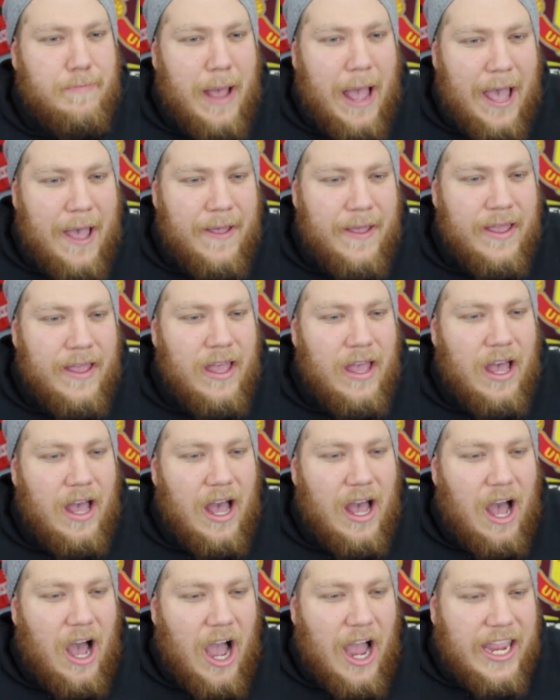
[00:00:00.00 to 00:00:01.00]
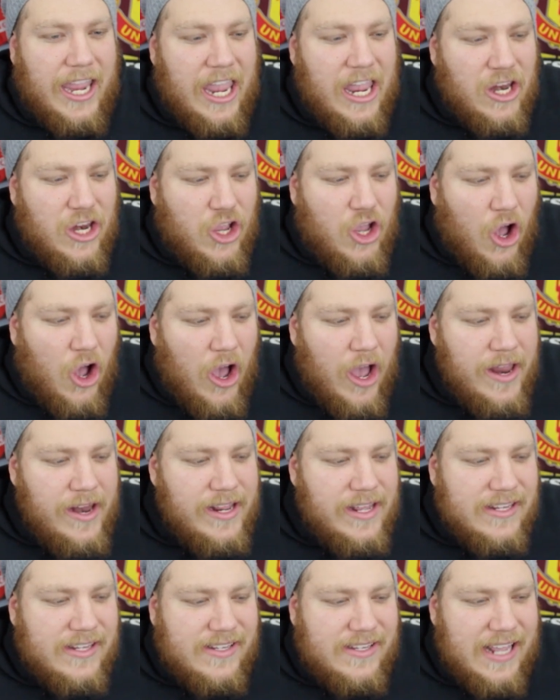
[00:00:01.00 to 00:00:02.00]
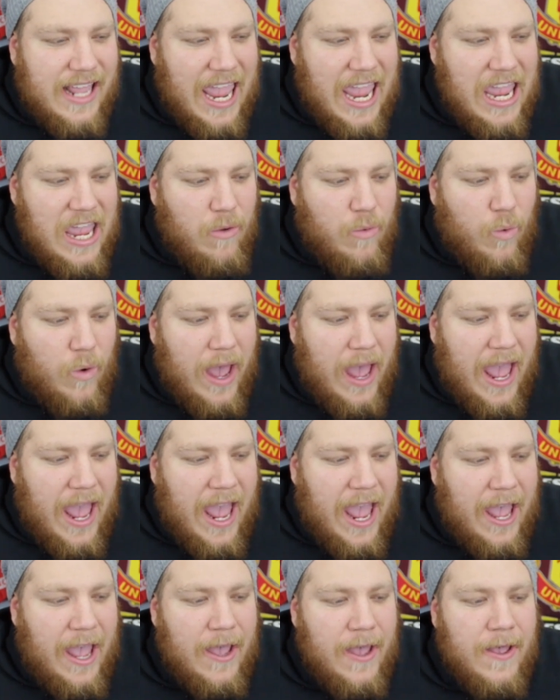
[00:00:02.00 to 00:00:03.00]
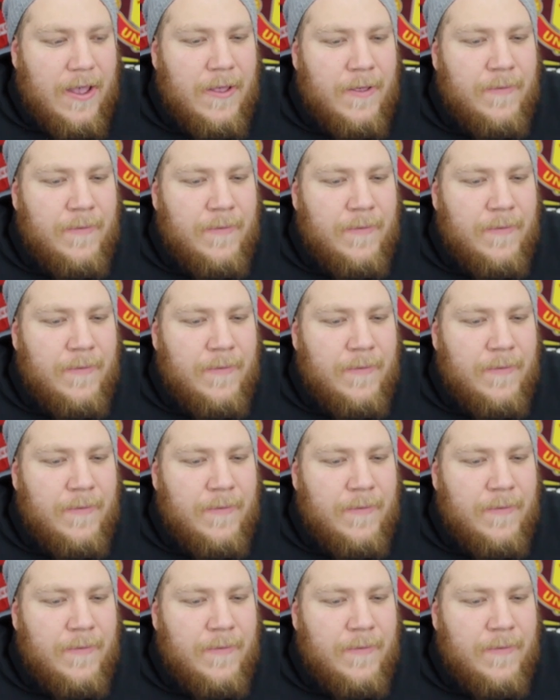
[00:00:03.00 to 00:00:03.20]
But I can kind of see where